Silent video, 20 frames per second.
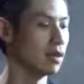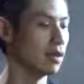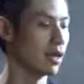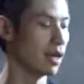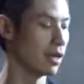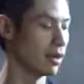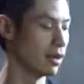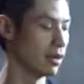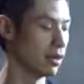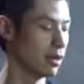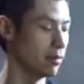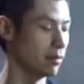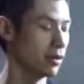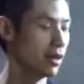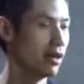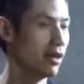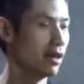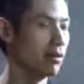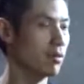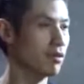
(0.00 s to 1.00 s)
that
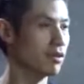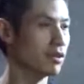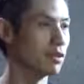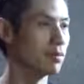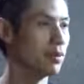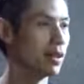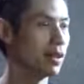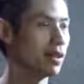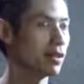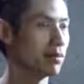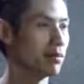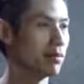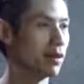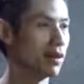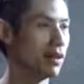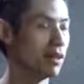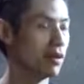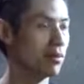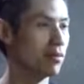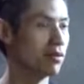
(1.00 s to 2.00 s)
my elbow is bent,
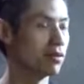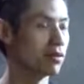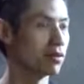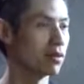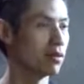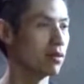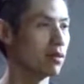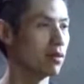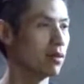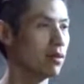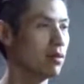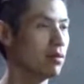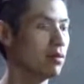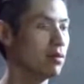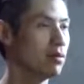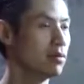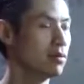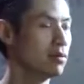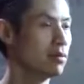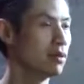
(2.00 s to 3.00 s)
my elbows are low,
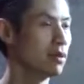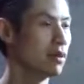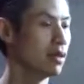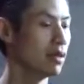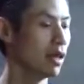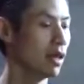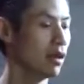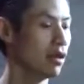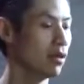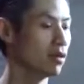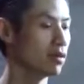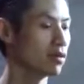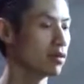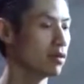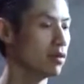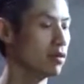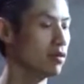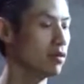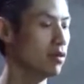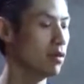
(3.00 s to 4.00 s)
and
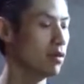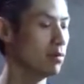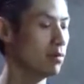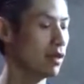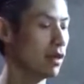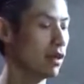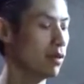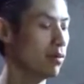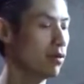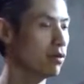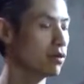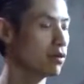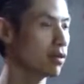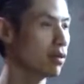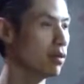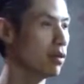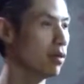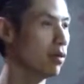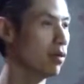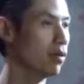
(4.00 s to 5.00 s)
also my elbows
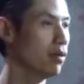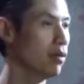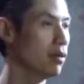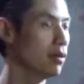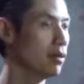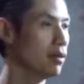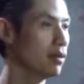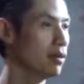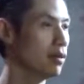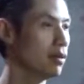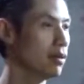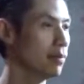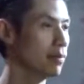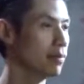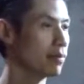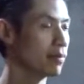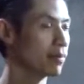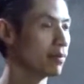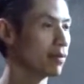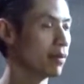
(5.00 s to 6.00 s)
are low
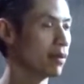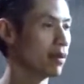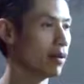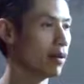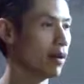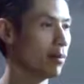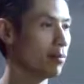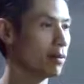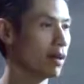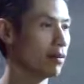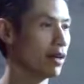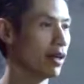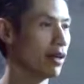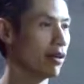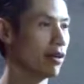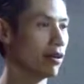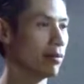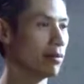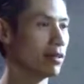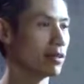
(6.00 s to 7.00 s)
on my
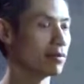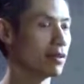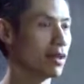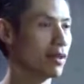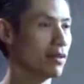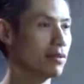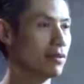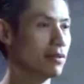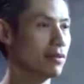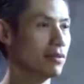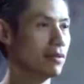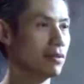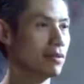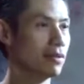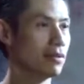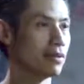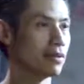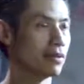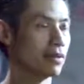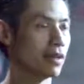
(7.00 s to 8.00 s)
right arm as well.
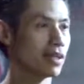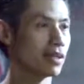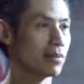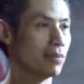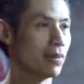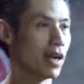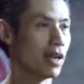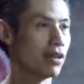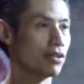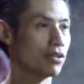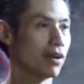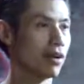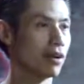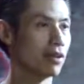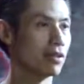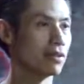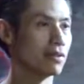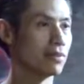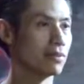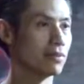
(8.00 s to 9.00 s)
So that's Bai
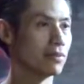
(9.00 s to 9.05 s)
Zhong.